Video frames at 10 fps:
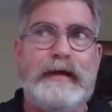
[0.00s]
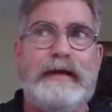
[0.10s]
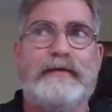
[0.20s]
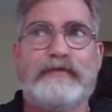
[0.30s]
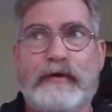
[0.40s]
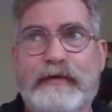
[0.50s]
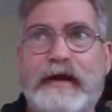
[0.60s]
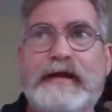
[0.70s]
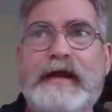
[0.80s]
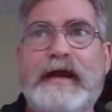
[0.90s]
So there
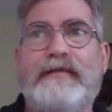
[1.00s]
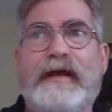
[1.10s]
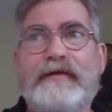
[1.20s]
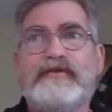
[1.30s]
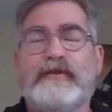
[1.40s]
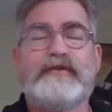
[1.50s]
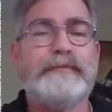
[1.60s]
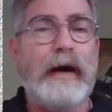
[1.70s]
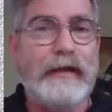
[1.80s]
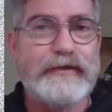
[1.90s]
again, that's just
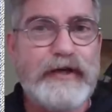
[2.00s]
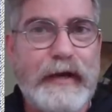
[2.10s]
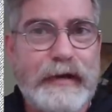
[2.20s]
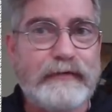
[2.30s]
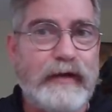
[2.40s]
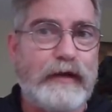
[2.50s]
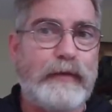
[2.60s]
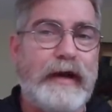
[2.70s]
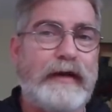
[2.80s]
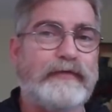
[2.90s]
apologetics, like
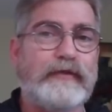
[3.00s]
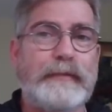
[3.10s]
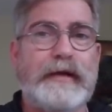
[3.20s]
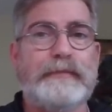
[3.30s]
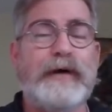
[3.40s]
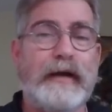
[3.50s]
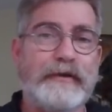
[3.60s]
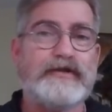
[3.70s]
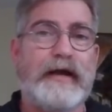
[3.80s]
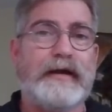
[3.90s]
we have so many
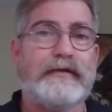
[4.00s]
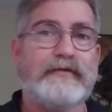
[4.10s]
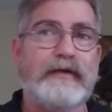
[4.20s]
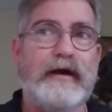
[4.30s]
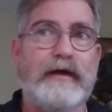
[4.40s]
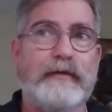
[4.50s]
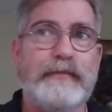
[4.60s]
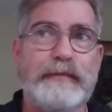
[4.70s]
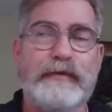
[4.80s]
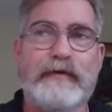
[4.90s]
apologetics, uh,
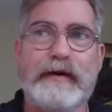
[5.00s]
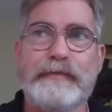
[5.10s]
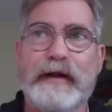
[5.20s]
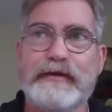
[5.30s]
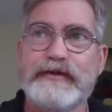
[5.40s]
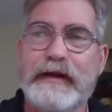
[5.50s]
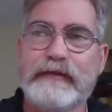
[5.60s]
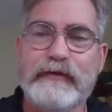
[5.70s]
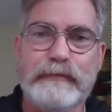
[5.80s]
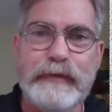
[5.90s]
people that write
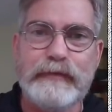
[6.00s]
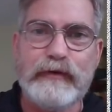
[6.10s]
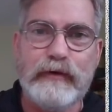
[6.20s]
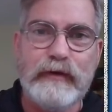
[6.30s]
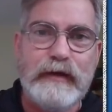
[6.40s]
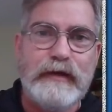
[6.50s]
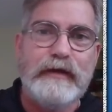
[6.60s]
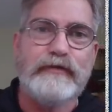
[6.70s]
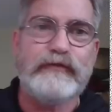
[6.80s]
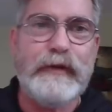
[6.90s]
apologetics on biblical
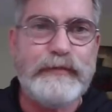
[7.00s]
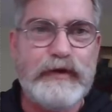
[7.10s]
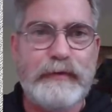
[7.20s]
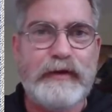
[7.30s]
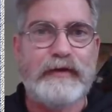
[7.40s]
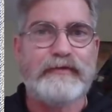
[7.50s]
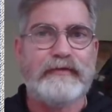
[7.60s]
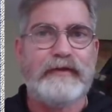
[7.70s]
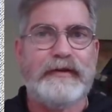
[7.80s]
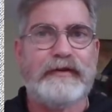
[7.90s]
scripture because it
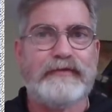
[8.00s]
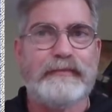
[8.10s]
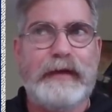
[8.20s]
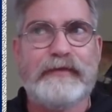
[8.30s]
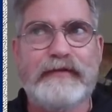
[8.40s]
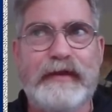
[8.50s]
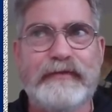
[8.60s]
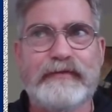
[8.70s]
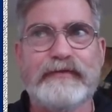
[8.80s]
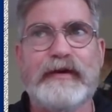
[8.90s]
really doesn't make
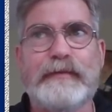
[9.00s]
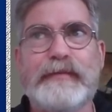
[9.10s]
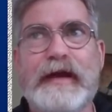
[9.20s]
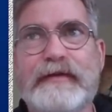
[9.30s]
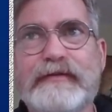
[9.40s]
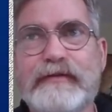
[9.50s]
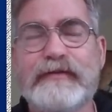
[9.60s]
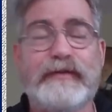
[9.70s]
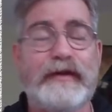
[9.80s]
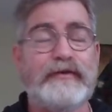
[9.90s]
sense in some cases. And
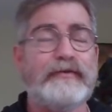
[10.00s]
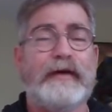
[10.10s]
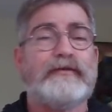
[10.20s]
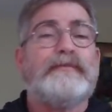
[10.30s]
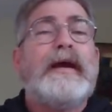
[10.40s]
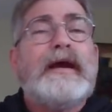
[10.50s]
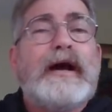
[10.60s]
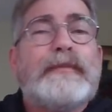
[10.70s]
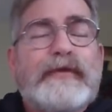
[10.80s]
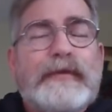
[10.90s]
so they just have to make
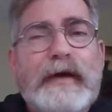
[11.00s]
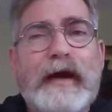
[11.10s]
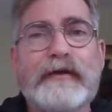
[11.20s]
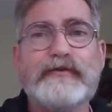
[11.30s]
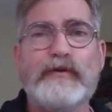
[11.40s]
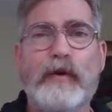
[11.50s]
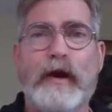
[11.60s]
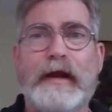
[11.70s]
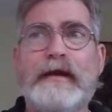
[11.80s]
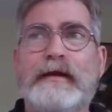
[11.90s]
up some kind of
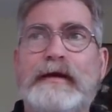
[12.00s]
story